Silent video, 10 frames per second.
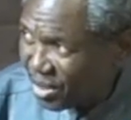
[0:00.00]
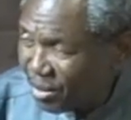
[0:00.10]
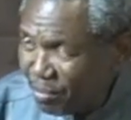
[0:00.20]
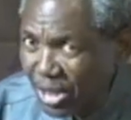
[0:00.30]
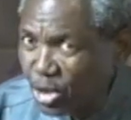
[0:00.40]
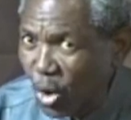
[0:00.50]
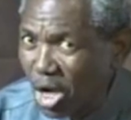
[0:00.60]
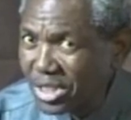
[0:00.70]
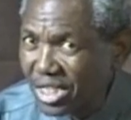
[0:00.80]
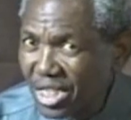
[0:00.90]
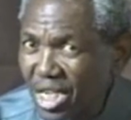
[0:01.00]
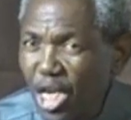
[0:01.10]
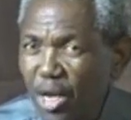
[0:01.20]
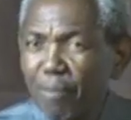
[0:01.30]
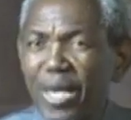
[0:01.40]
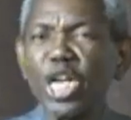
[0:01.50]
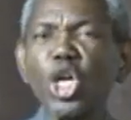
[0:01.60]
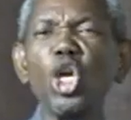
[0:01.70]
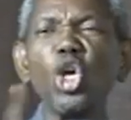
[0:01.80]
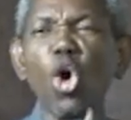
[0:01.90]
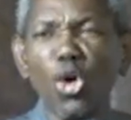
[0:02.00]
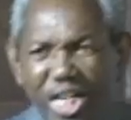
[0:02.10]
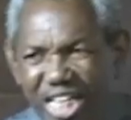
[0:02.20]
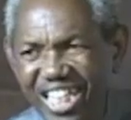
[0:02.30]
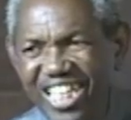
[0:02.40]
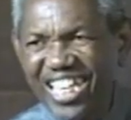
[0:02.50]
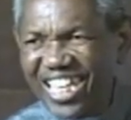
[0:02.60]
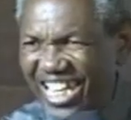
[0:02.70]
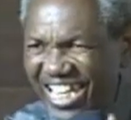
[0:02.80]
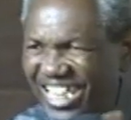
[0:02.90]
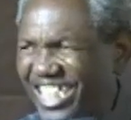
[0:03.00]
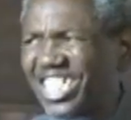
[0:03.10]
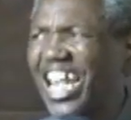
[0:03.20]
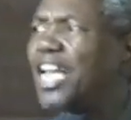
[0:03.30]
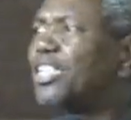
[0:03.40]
may do what? May glory in his sight.